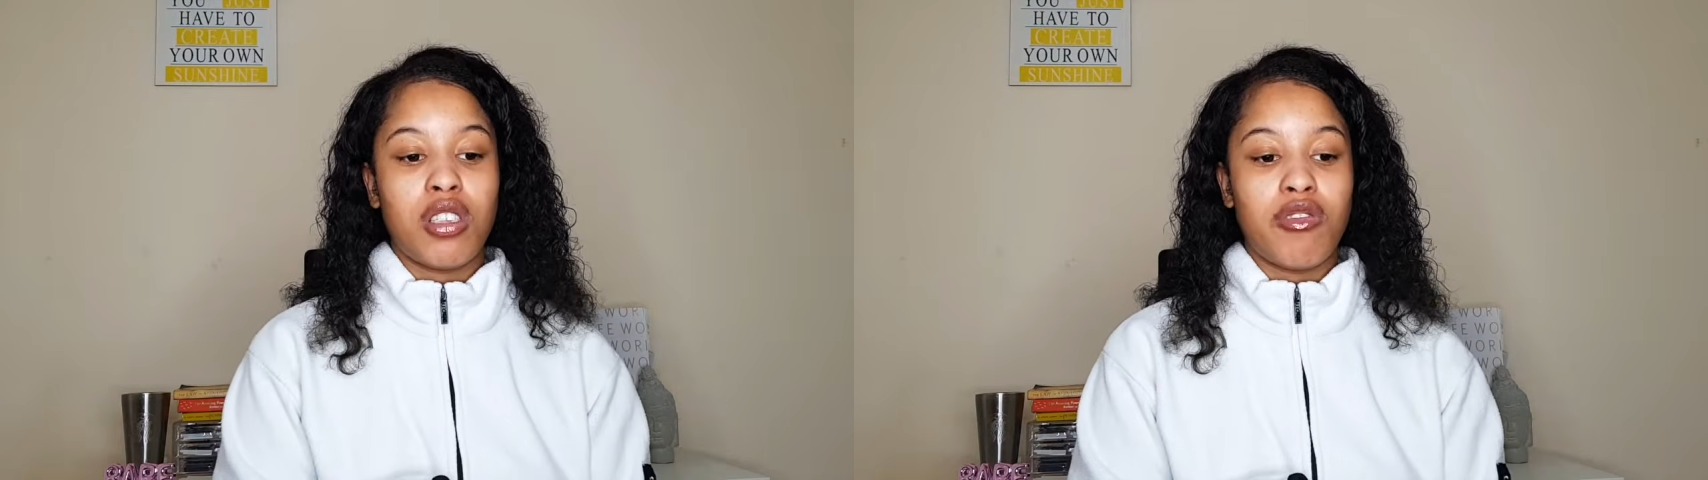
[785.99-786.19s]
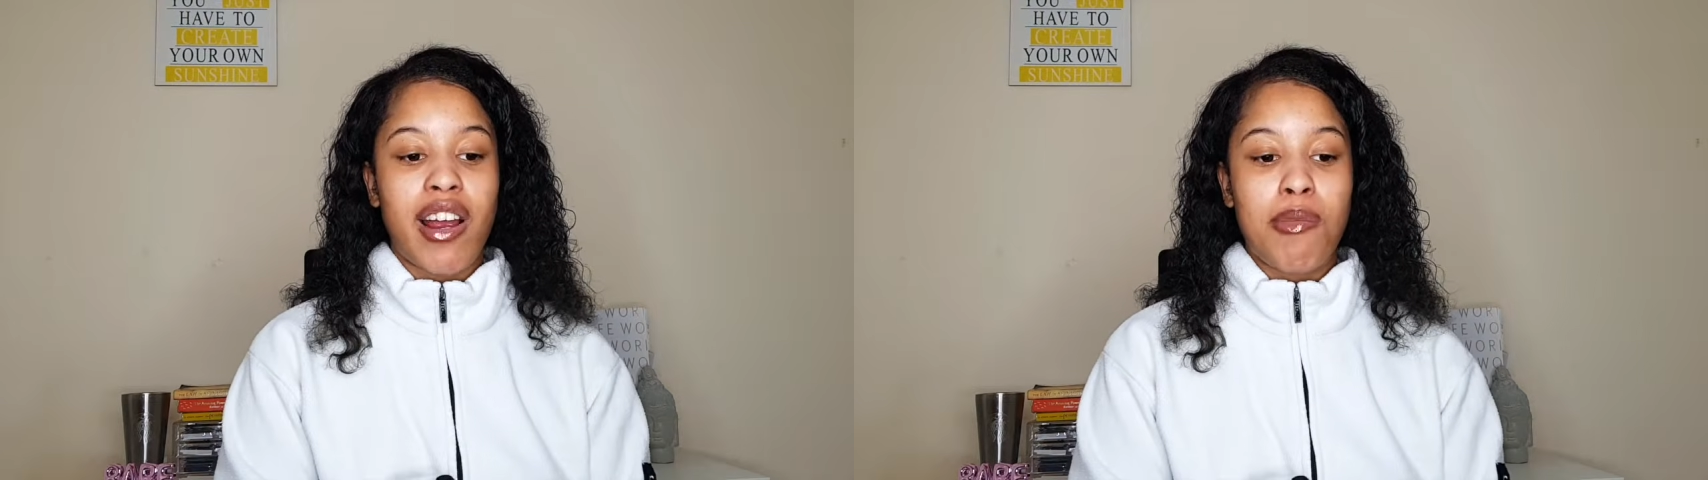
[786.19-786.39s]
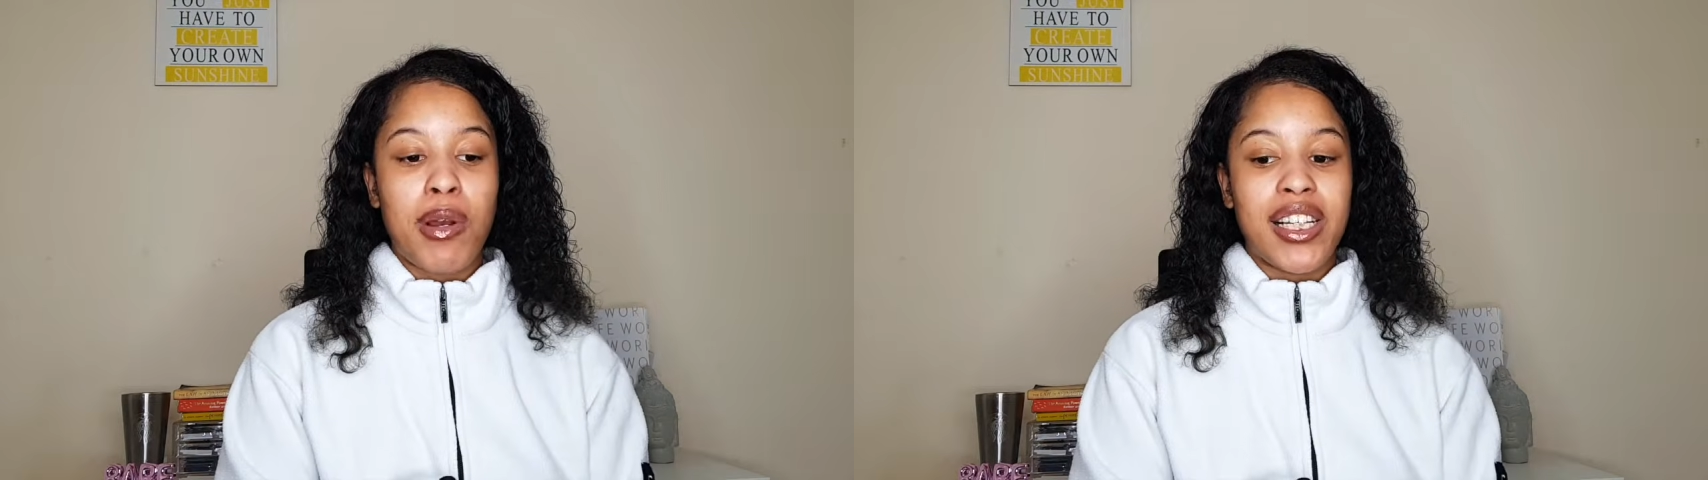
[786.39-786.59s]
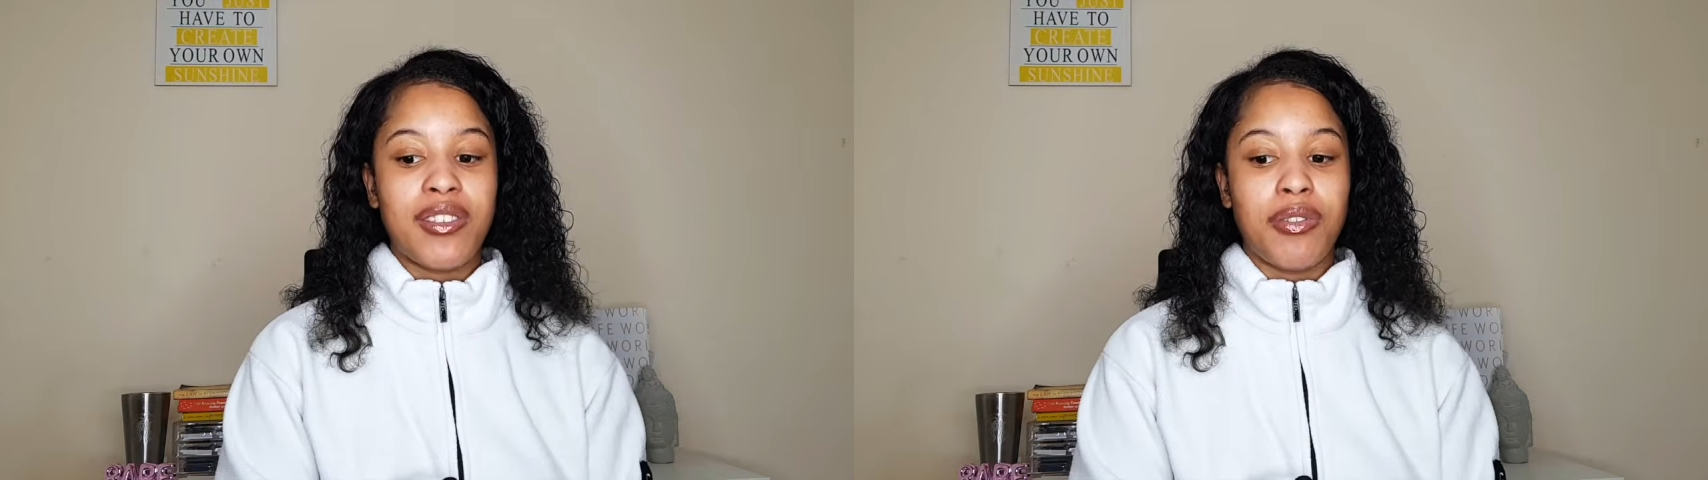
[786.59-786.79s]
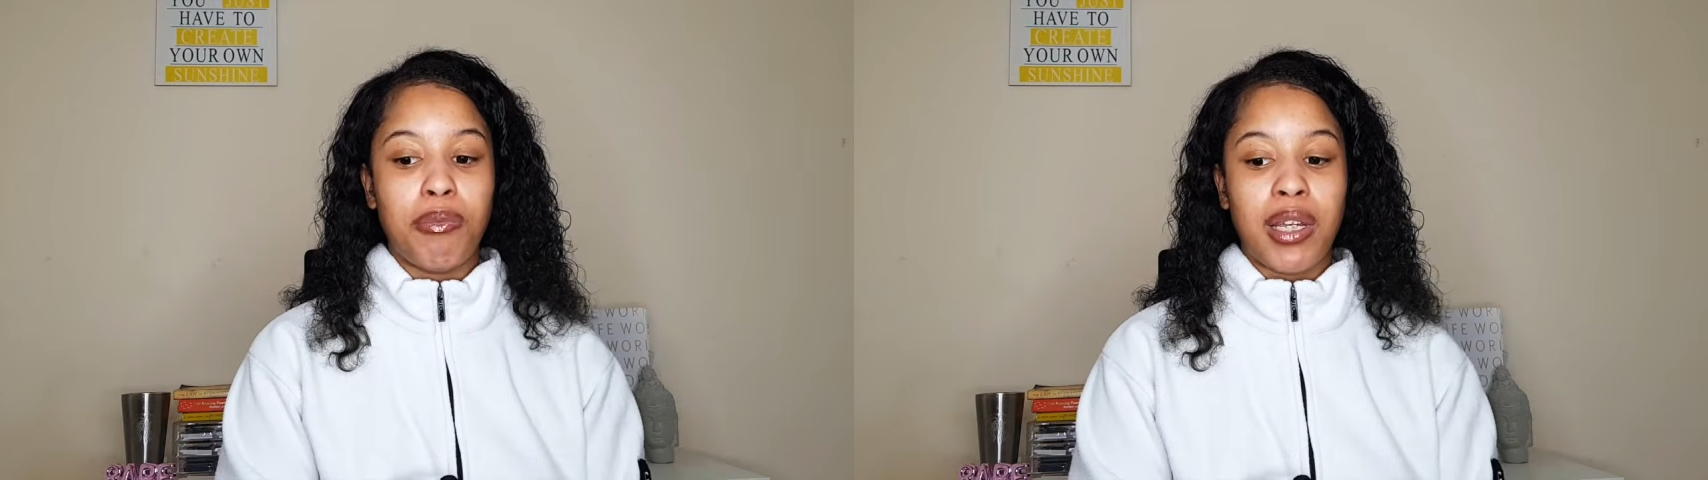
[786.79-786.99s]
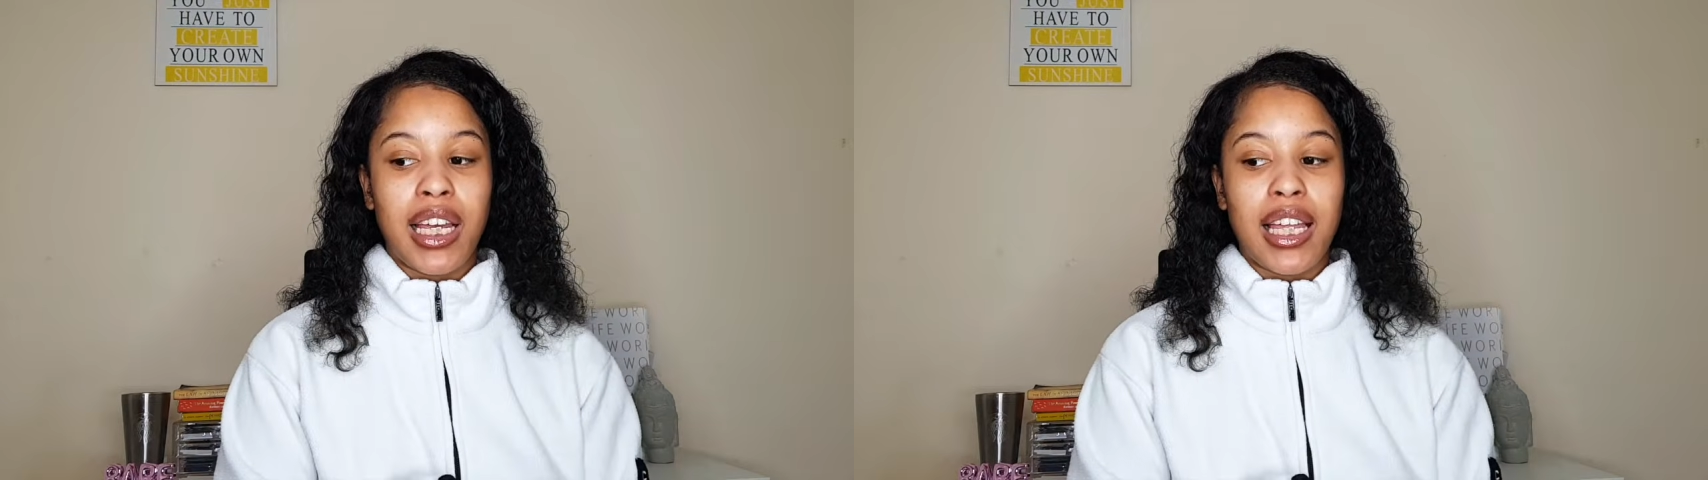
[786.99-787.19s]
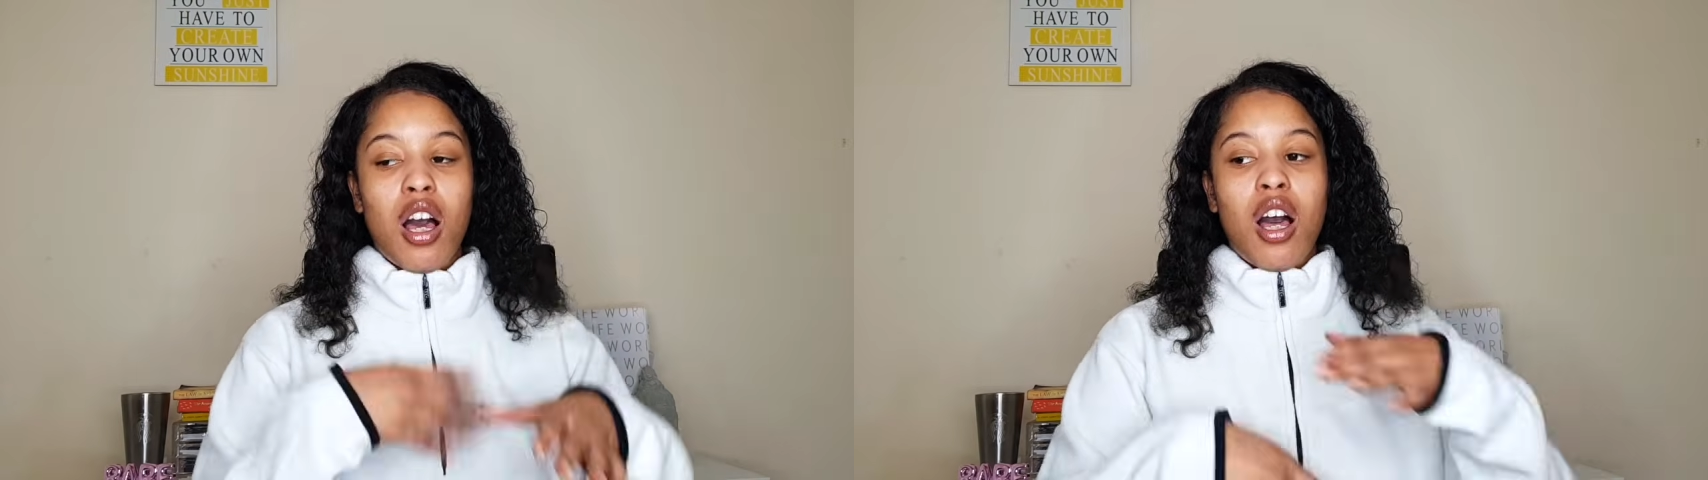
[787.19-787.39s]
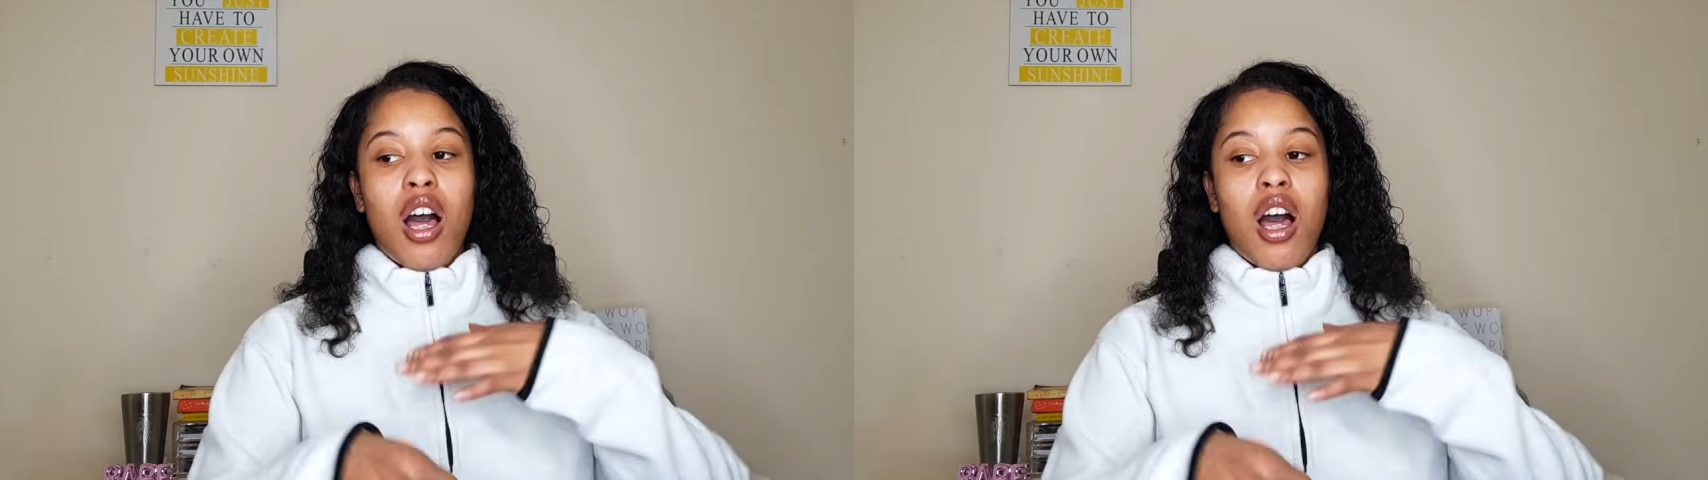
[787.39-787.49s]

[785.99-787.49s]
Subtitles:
the right place for me, and